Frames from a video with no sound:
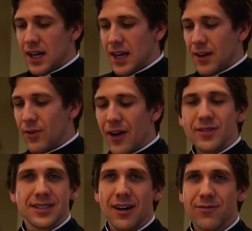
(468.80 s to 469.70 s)
If we haven't
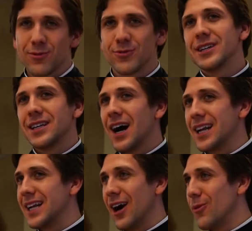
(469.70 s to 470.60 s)
suffered, we're really not
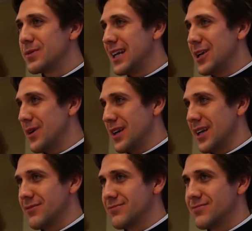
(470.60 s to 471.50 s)
any help to anybody.
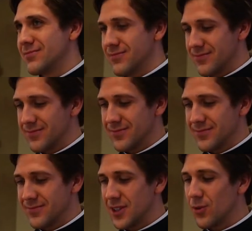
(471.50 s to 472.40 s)

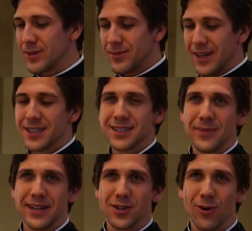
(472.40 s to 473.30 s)
No one needs to
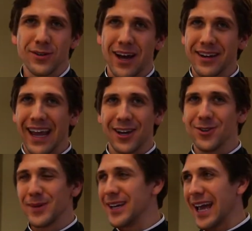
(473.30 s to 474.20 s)
be told how to handle
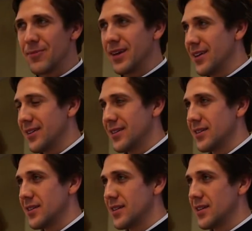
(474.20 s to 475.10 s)
being happy.
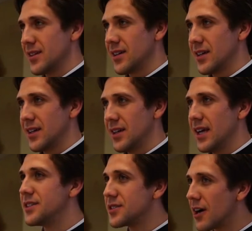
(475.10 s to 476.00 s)

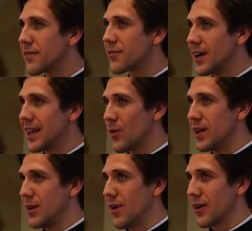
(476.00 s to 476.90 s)
It's suffering that we
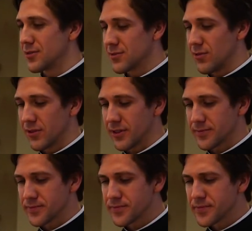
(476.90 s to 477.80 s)
need models for.
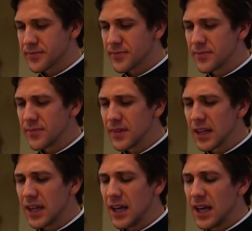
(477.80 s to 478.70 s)

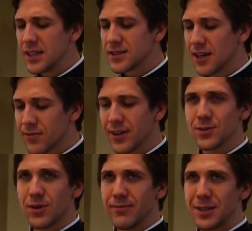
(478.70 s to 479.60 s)
Suffering is
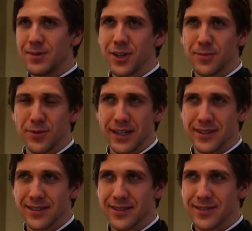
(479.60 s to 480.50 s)
what makes me a good priest.